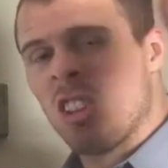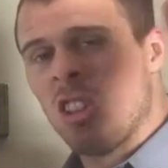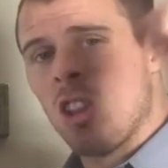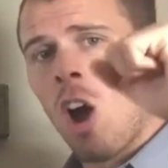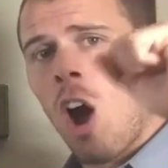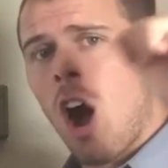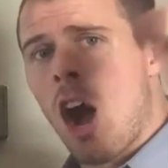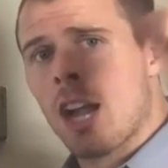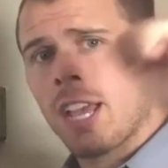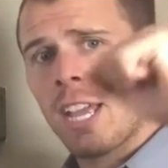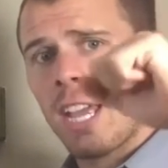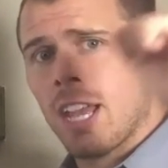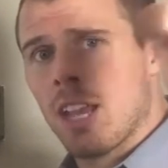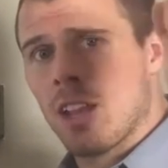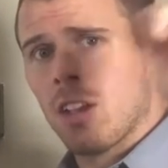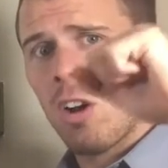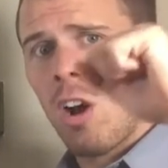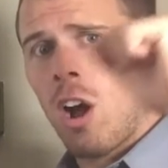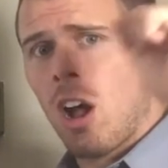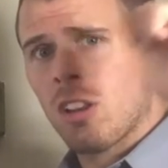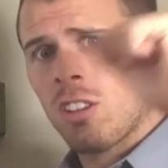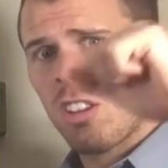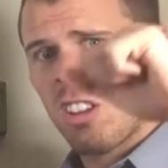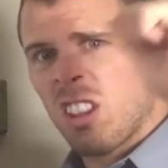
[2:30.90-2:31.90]
knocking,
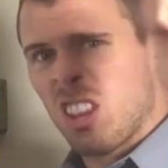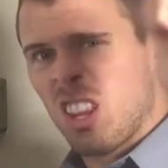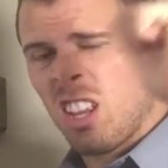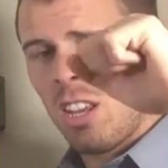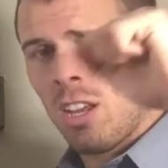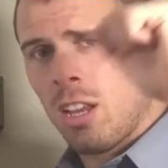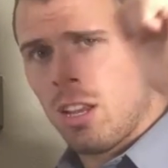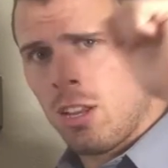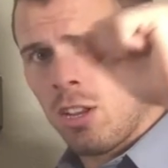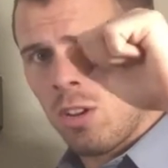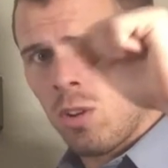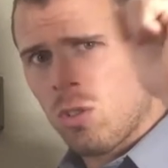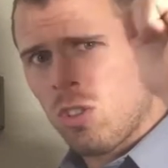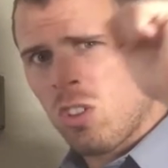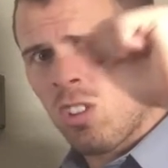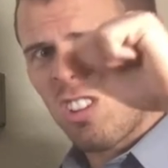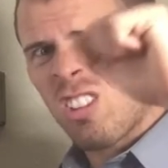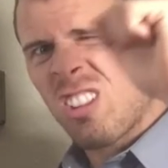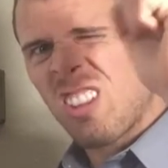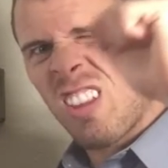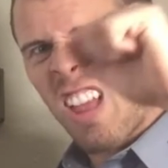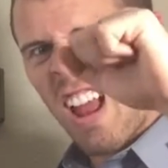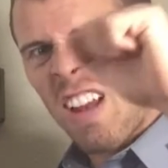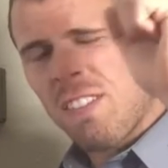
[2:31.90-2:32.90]
constantly,
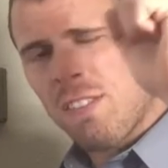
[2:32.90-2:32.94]
just